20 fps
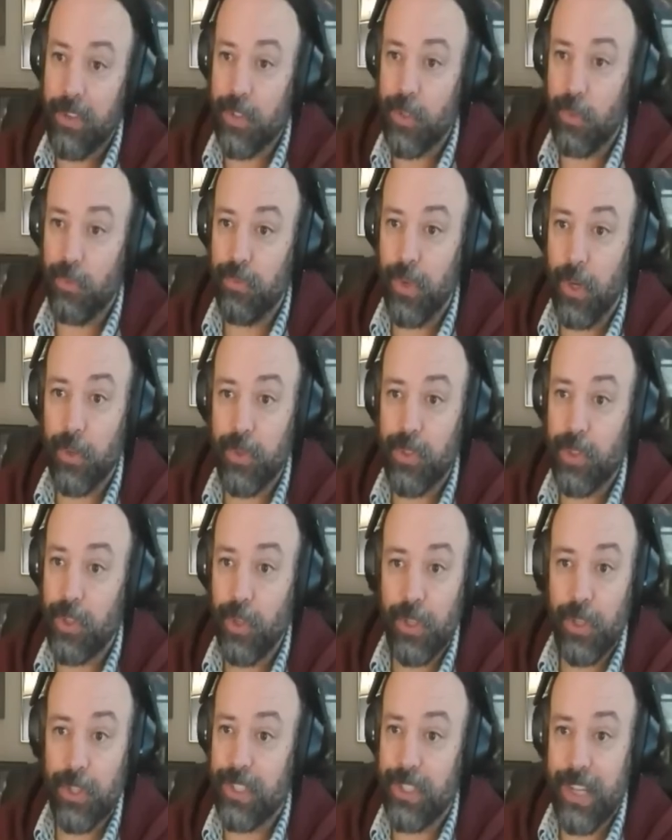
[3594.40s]
two votes. So you
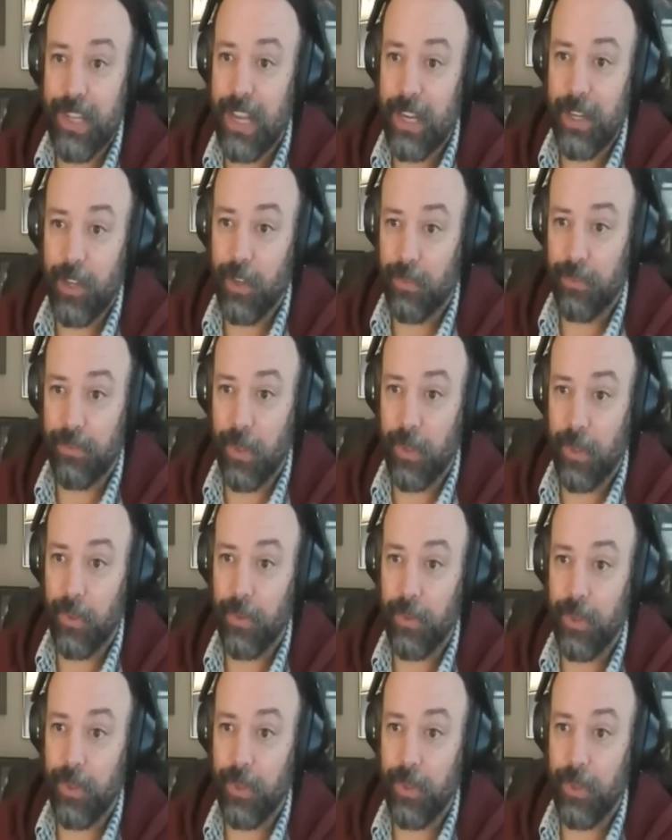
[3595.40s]
could stack your vote.